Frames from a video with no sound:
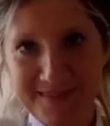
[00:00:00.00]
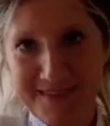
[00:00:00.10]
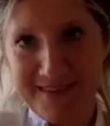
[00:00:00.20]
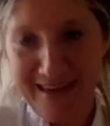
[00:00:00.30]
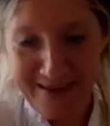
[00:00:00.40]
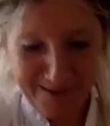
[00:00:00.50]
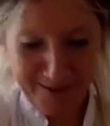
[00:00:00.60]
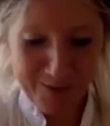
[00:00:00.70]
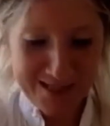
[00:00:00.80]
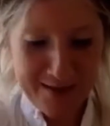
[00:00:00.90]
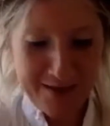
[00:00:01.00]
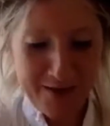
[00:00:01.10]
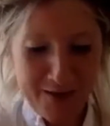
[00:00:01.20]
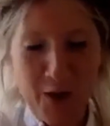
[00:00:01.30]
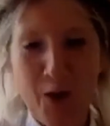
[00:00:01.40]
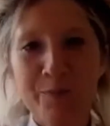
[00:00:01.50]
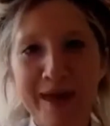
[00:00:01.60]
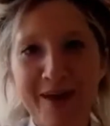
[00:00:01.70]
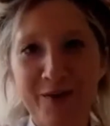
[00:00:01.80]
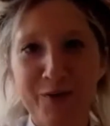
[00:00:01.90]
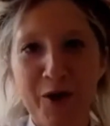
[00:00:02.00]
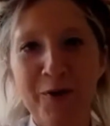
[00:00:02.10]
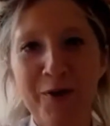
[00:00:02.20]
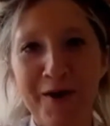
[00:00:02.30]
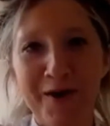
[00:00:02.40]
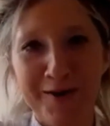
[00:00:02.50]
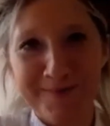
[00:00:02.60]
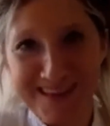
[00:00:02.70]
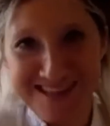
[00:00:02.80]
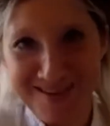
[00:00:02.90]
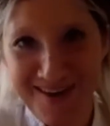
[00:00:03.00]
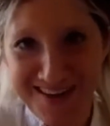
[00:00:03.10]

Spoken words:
Yeah, I'm always like, go big or go home. That's what I say.